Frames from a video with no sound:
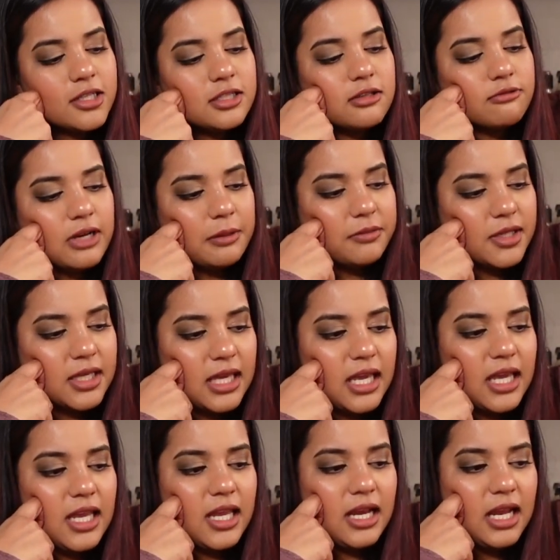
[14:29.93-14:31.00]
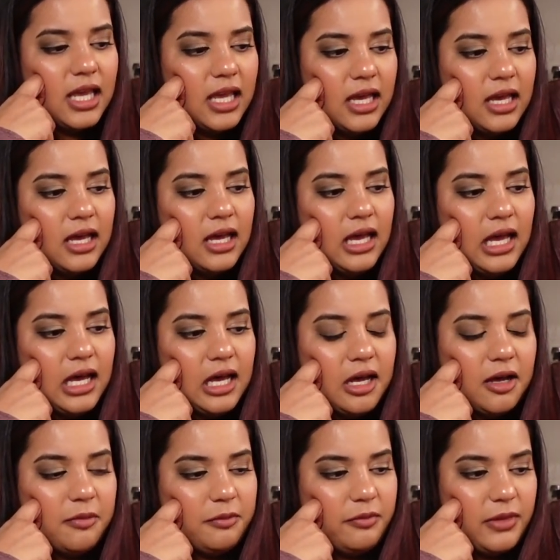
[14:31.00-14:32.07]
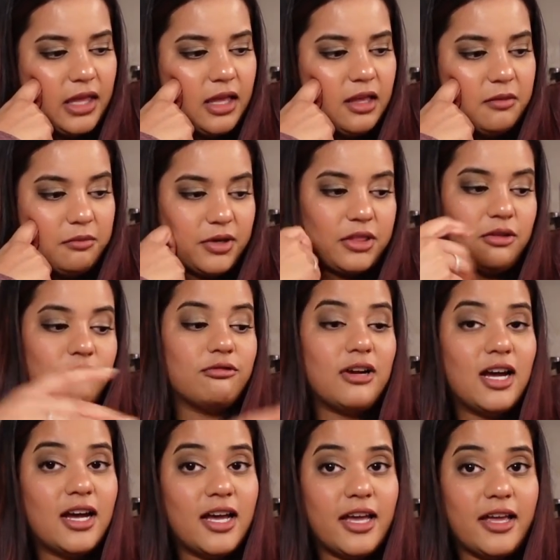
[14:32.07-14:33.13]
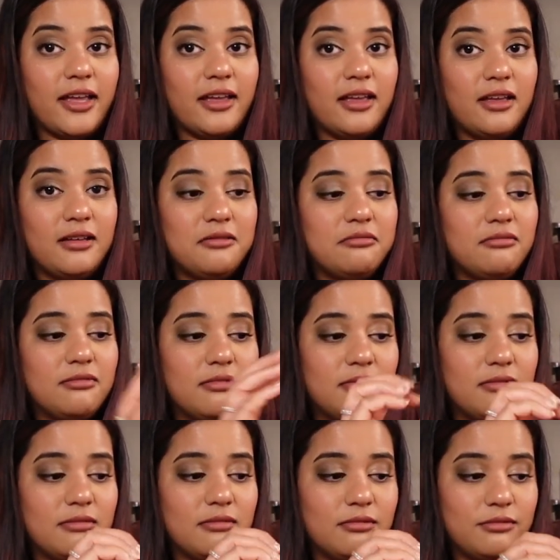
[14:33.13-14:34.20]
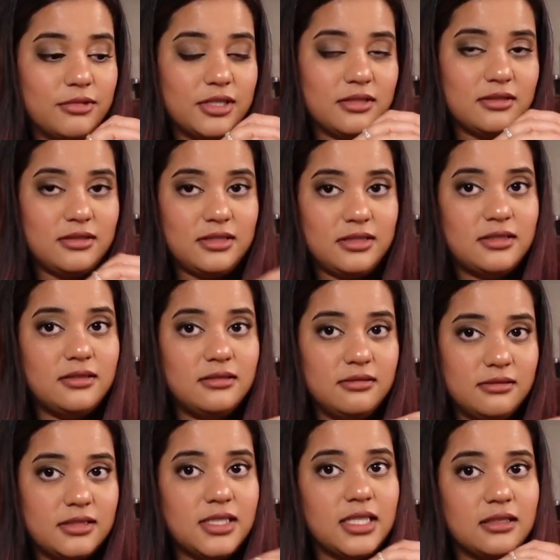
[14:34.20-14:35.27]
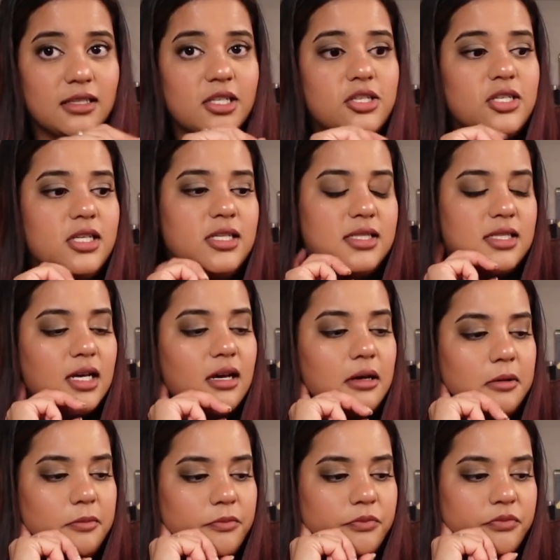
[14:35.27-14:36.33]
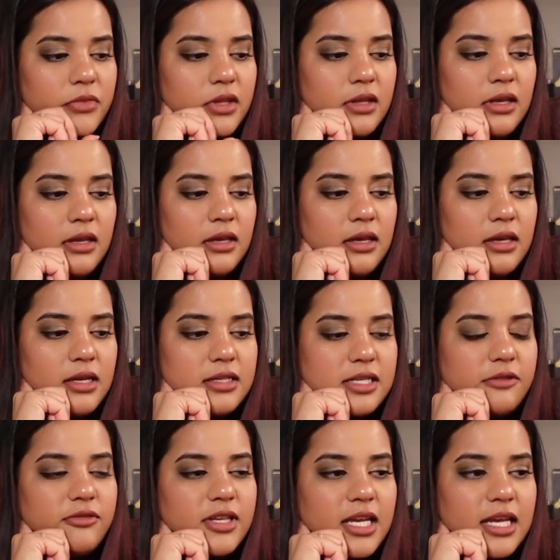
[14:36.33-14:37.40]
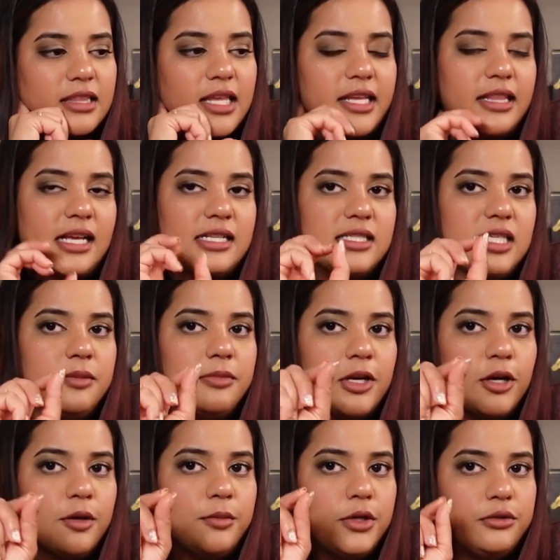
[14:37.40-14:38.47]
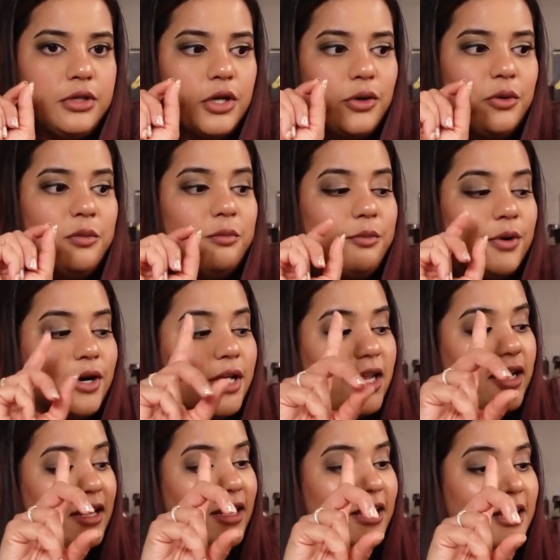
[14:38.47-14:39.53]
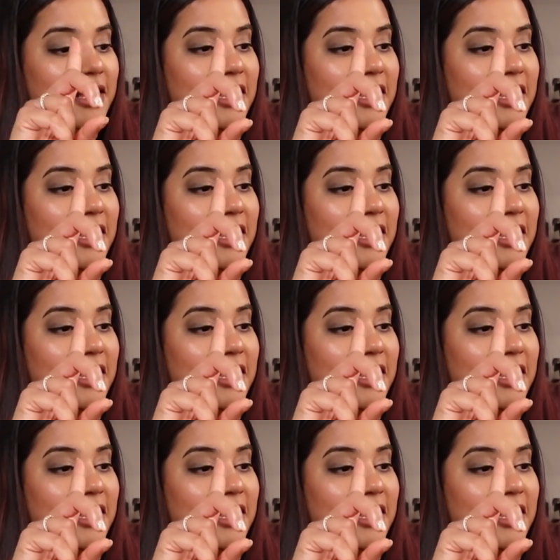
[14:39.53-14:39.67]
to replicate. But the rye was delicious. It definitely had like that deep caramel note, but